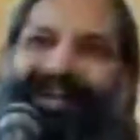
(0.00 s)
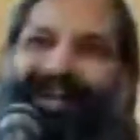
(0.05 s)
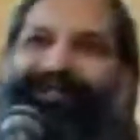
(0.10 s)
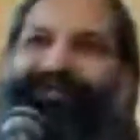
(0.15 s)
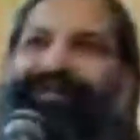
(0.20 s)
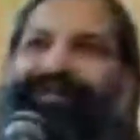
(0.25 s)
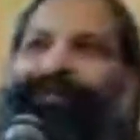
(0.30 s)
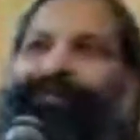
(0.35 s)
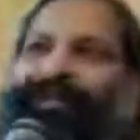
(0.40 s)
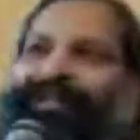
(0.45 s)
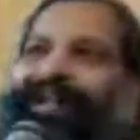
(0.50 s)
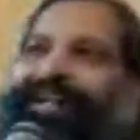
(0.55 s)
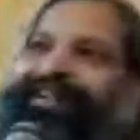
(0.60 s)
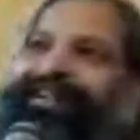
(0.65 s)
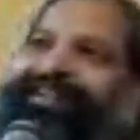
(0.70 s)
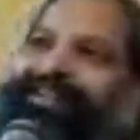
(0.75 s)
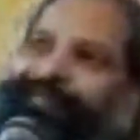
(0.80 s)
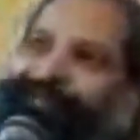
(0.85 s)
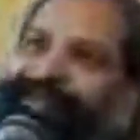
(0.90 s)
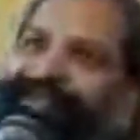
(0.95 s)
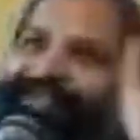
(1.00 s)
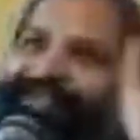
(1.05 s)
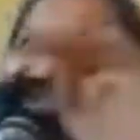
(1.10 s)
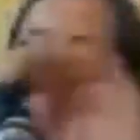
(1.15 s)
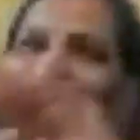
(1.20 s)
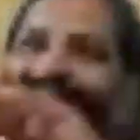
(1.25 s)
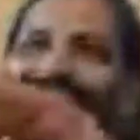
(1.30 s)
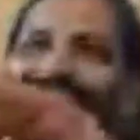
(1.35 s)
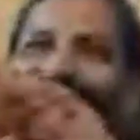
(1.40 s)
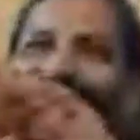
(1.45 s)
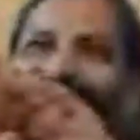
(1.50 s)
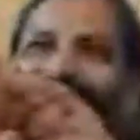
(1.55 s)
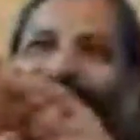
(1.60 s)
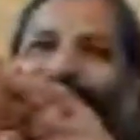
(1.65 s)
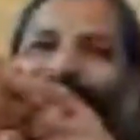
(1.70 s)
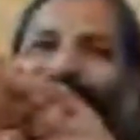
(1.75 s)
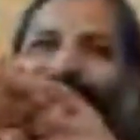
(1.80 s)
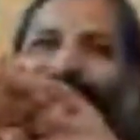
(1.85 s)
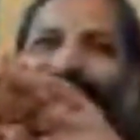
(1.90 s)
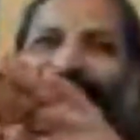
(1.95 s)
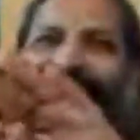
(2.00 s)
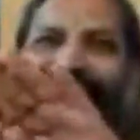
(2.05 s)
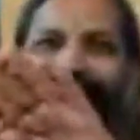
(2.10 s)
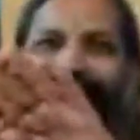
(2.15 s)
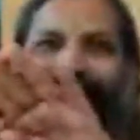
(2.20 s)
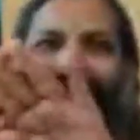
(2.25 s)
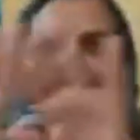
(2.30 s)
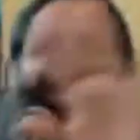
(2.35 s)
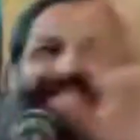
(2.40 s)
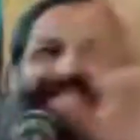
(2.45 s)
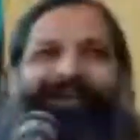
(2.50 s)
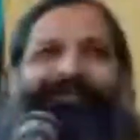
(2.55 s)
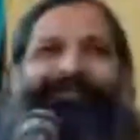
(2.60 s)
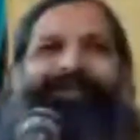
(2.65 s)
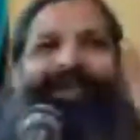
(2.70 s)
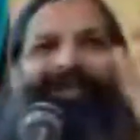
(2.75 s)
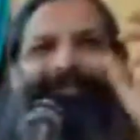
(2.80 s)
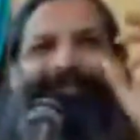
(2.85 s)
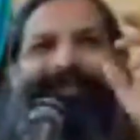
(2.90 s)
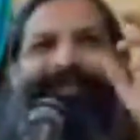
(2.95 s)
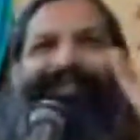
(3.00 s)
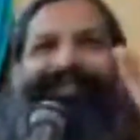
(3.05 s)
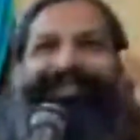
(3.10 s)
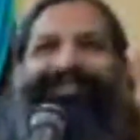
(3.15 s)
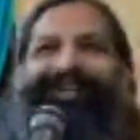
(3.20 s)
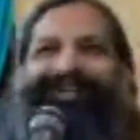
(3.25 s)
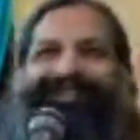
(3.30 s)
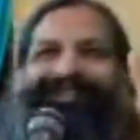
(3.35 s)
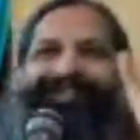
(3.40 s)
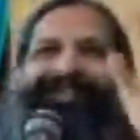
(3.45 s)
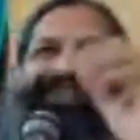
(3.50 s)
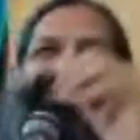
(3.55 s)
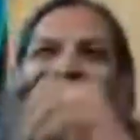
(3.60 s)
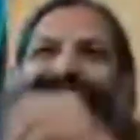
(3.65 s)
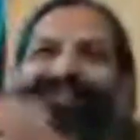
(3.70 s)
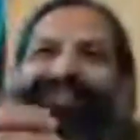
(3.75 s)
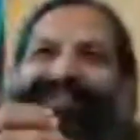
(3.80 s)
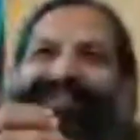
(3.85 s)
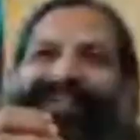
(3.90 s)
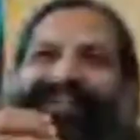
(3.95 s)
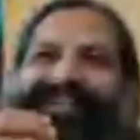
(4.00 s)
After we landed, once again the skies covered up and it started raining again.